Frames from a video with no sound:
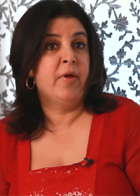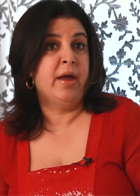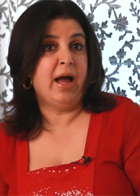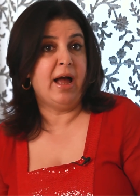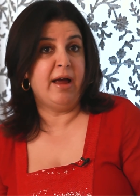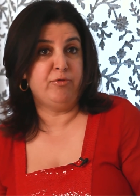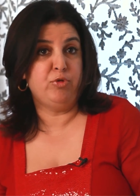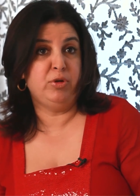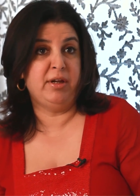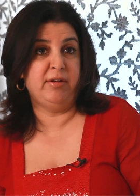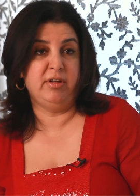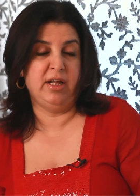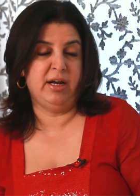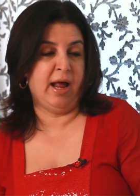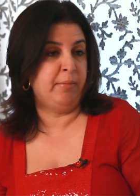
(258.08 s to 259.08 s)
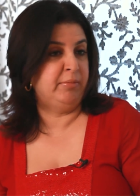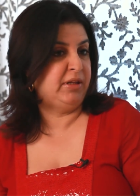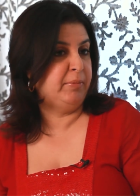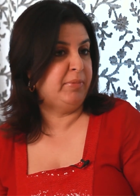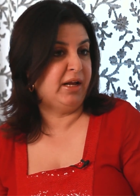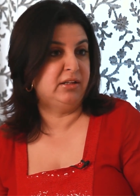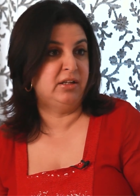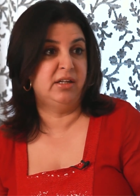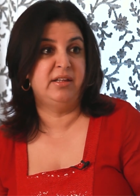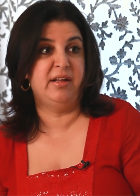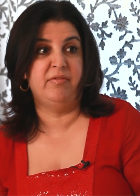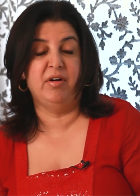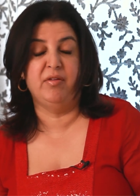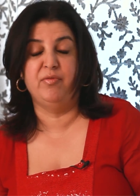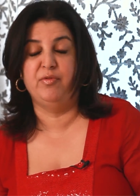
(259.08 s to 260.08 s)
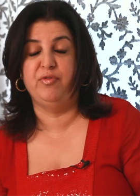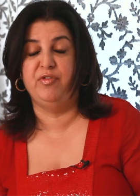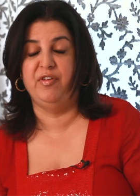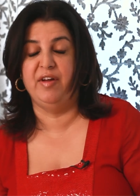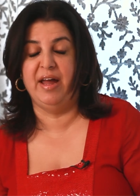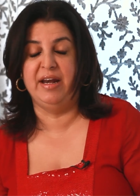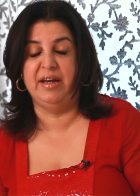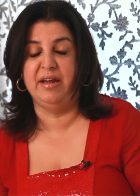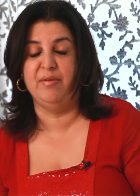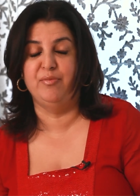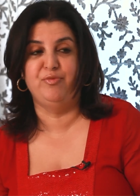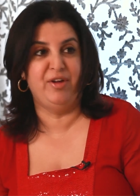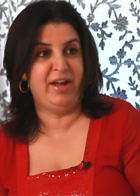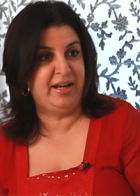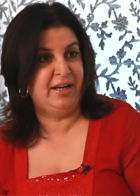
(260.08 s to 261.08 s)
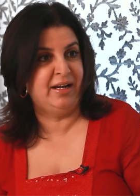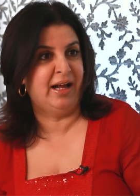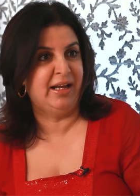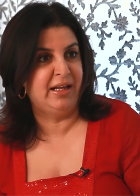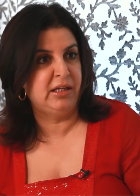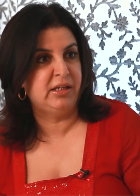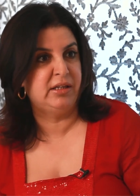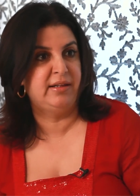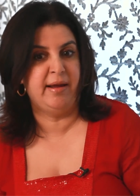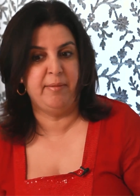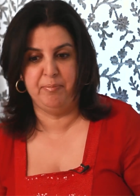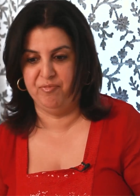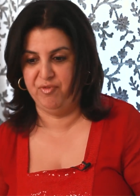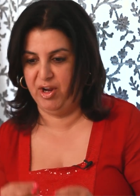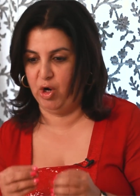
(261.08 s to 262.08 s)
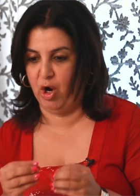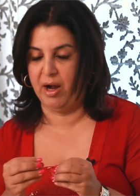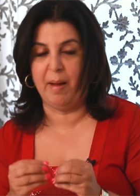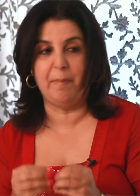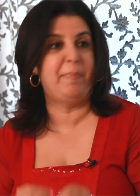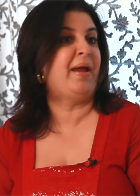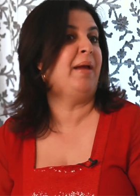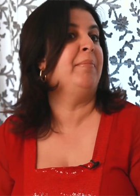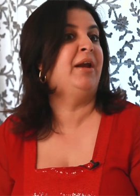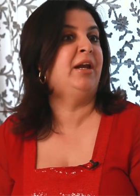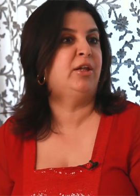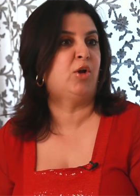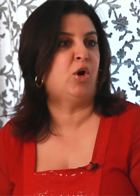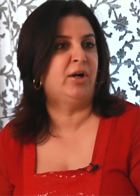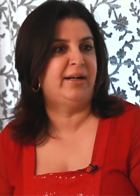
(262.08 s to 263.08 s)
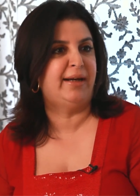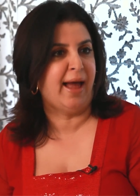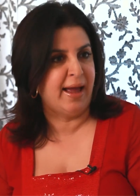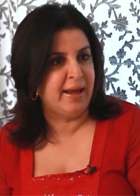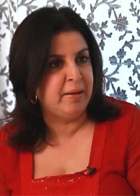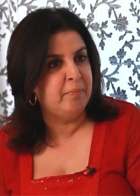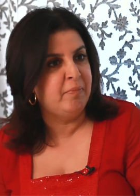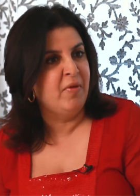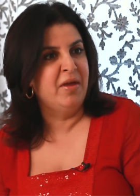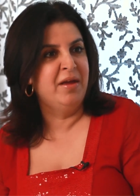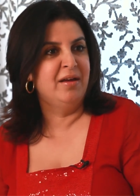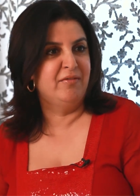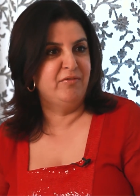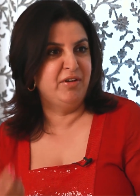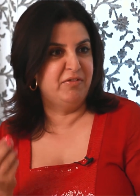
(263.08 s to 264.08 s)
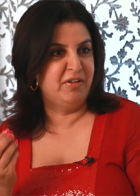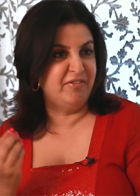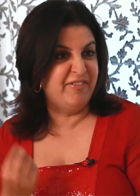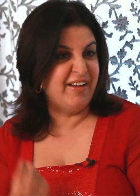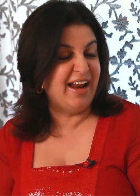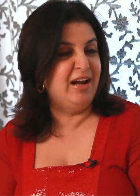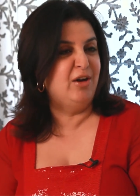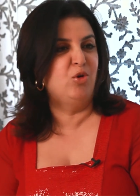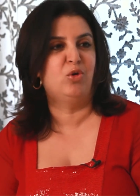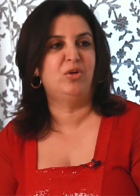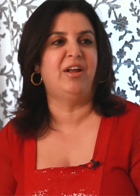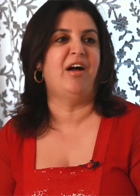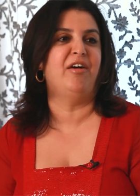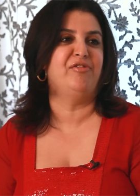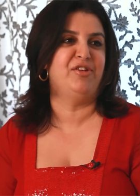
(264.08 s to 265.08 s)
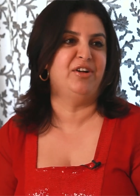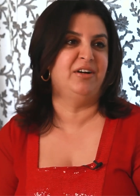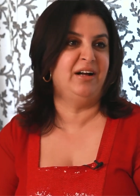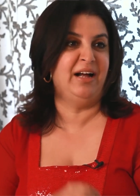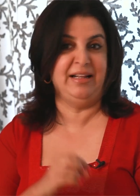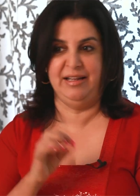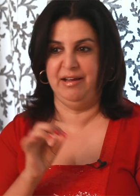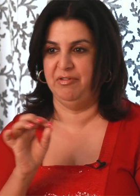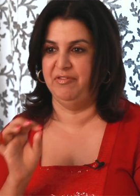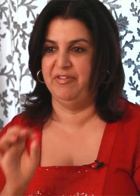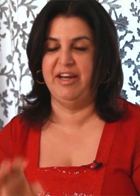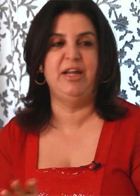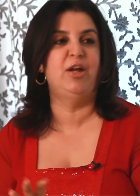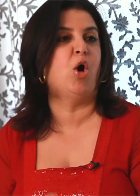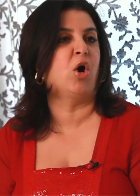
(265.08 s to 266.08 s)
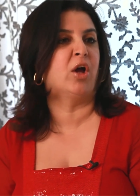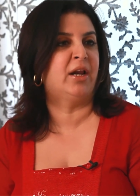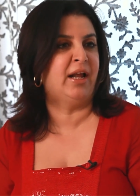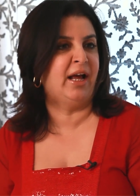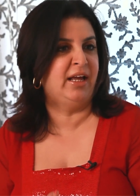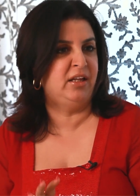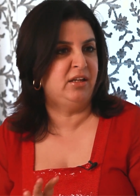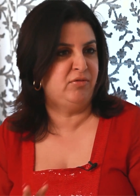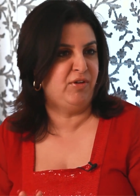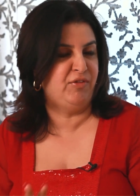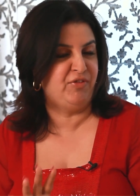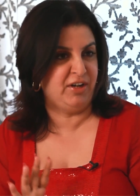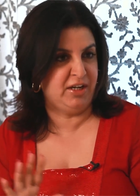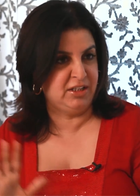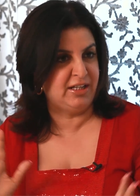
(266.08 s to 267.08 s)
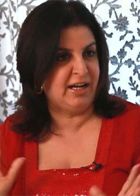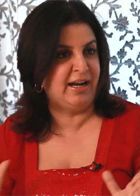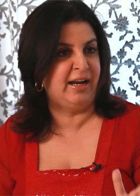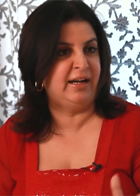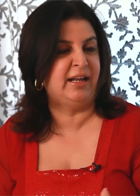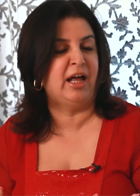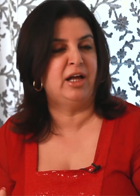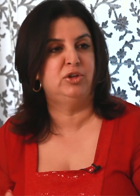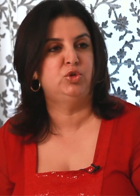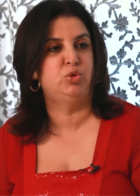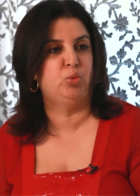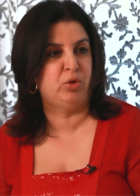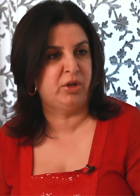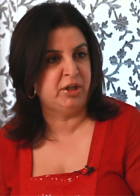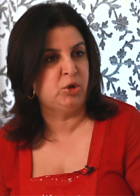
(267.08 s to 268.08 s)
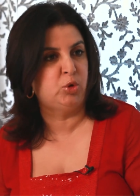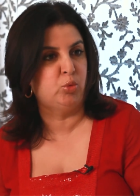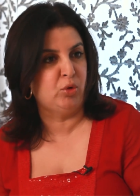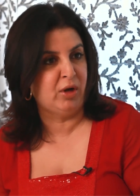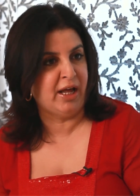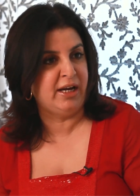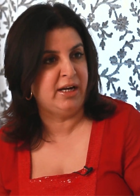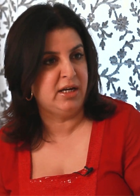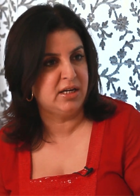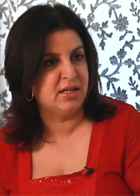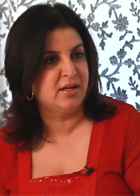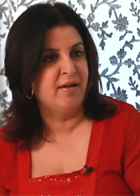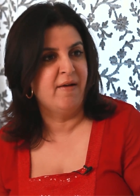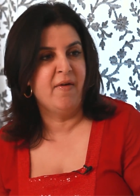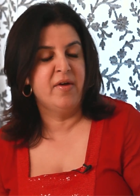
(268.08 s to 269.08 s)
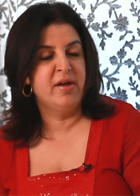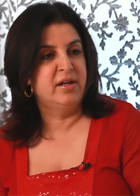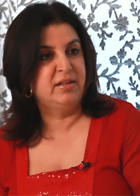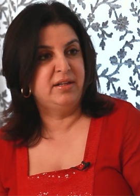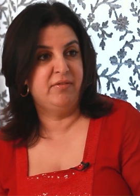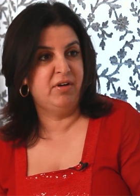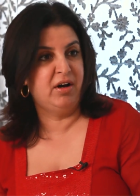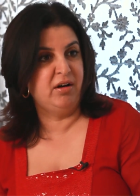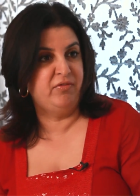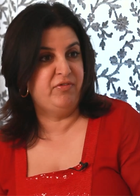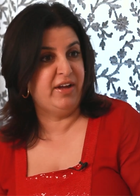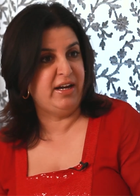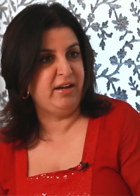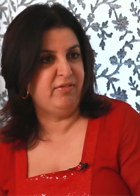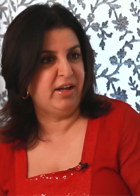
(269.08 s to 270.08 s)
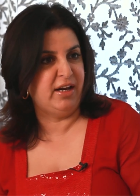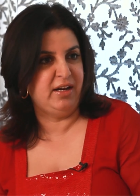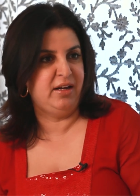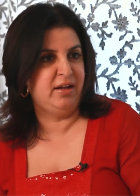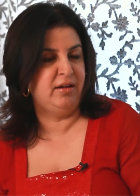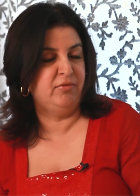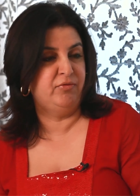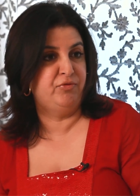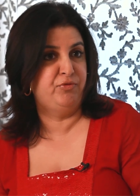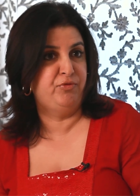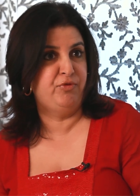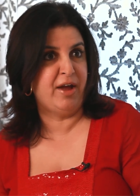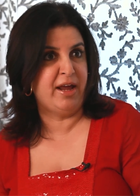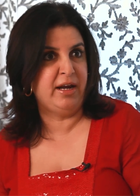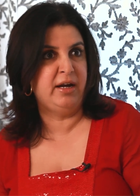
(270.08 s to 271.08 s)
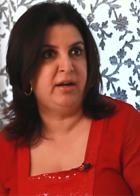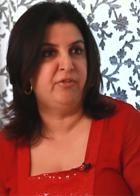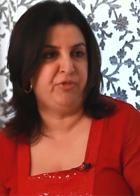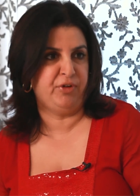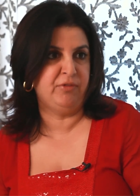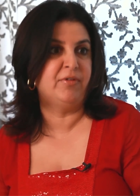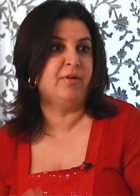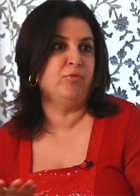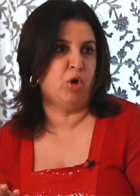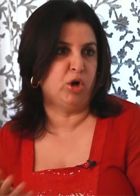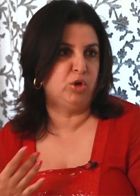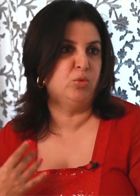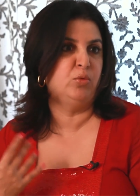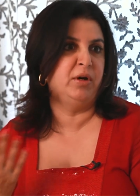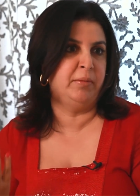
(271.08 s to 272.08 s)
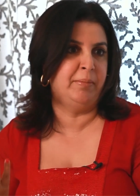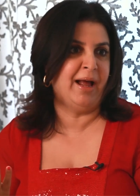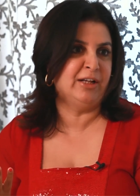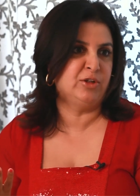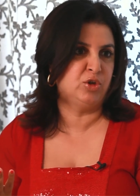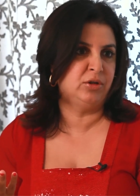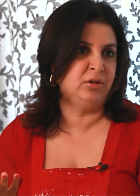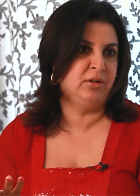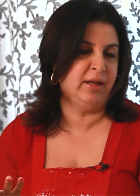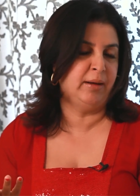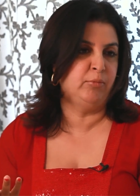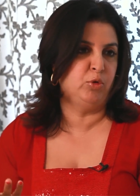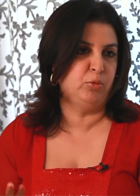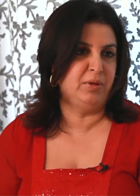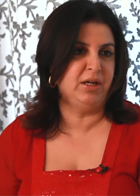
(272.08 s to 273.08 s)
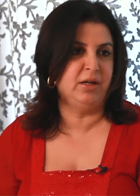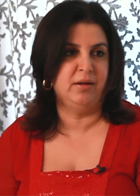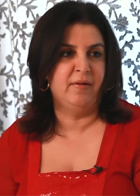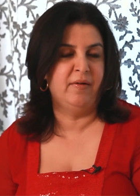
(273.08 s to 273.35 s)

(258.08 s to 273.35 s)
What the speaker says: I have to say, with the Ramsey brothers, they were very, very nice. We got our payments on time. We were well looked after, and they were very organized. We finished that entire shoot in 2 nights. They were very, very, very different from what you would imagine them to be.